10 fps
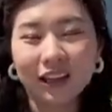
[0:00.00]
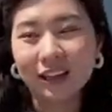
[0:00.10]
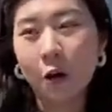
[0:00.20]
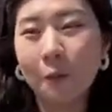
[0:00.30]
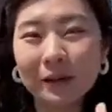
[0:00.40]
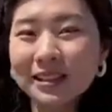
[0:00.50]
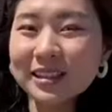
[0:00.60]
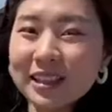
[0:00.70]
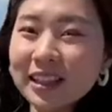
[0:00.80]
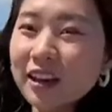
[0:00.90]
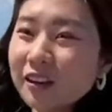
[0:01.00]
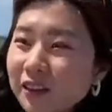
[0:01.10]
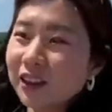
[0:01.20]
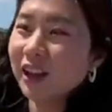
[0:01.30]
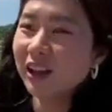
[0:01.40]
open sea over
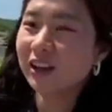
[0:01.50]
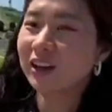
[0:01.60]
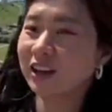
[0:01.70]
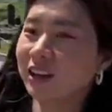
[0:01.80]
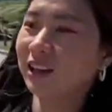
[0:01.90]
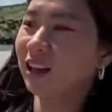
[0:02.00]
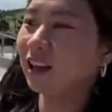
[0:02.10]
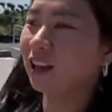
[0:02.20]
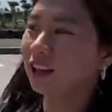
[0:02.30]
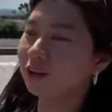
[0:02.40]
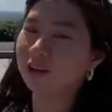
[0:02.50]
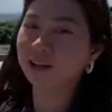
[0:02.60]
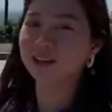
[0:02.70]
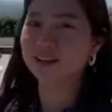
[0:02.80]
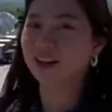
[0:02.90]
there, and then you
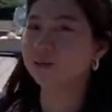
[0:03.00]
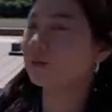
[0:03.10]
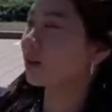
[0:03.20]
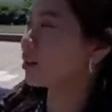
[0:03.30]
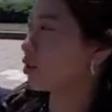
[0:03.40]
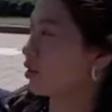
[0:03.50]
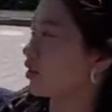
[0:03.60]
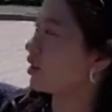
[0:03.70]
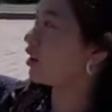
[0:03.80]
can take a picture.